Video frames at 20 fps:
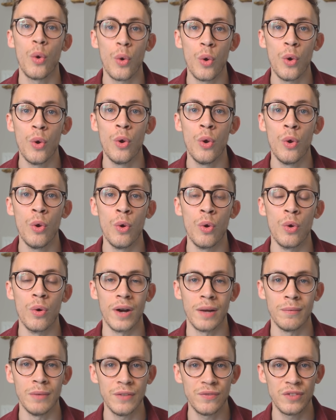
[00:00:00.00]
Ooh,
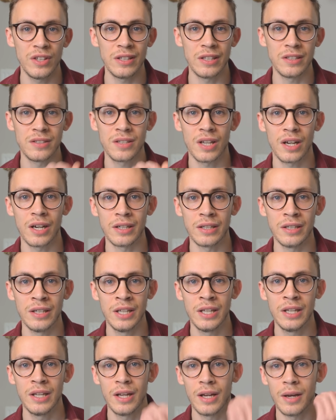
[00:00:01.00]
I'm lifting the tongue
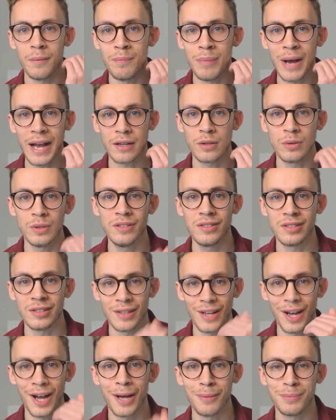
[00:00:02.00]
backwards
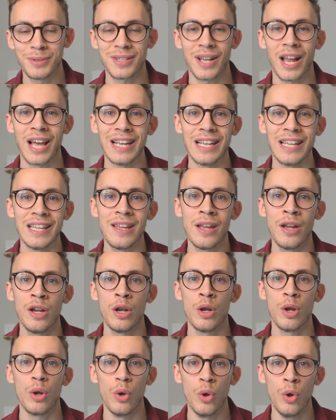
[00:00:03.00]
and up slightly.
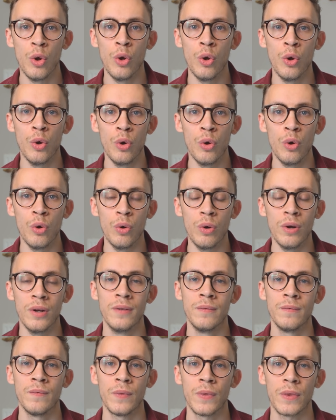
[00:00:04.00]
Ooh.
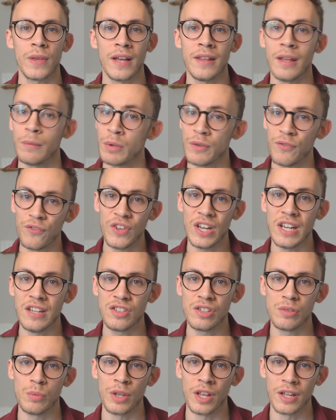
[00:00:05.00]
And then we
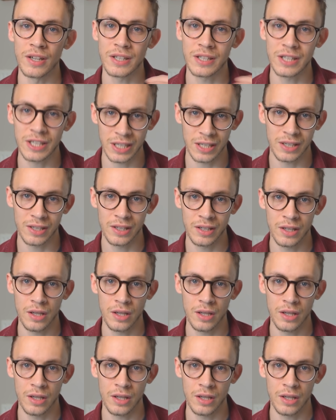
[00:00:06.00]
finish with a k.